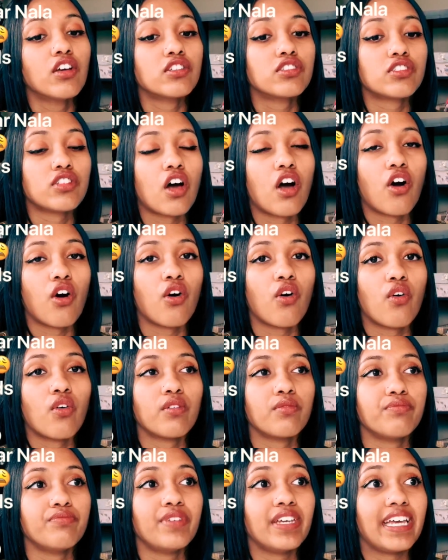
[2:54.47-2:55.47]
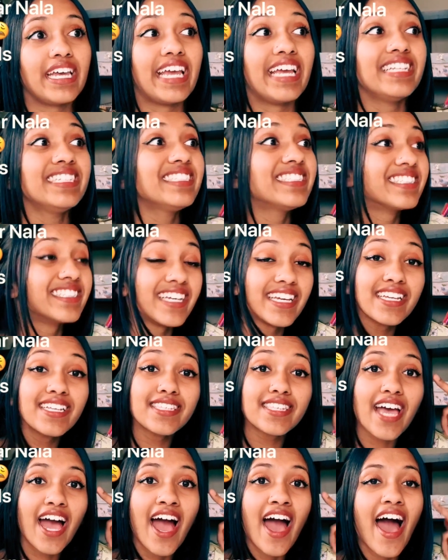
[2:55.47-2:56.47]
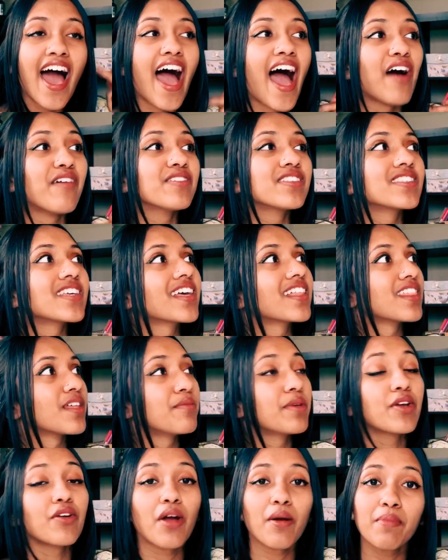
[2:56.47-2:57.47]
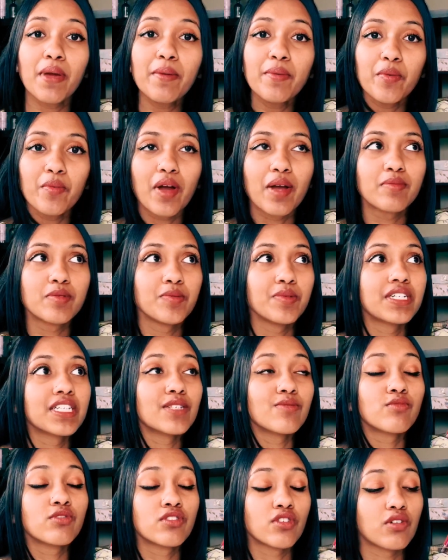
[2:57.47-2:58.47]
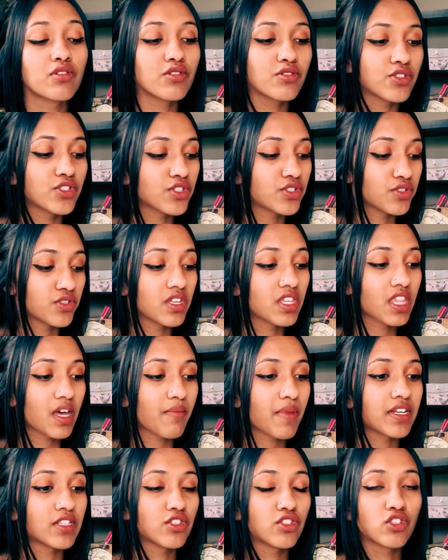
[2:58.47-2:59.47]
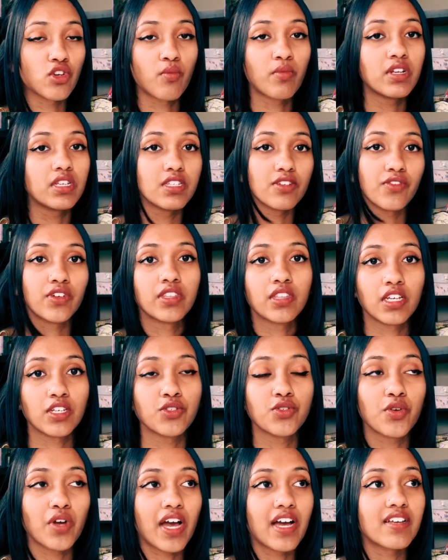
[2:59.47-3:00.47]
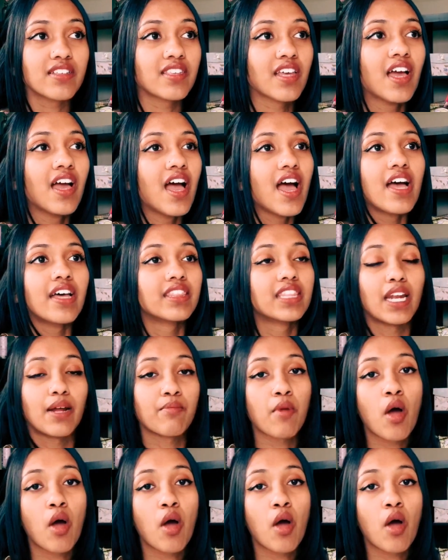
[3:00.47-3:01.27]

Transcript: So instinct, I was like, let me grab baby wipes because I'm so used to using them on so many different things, you guys, that I'm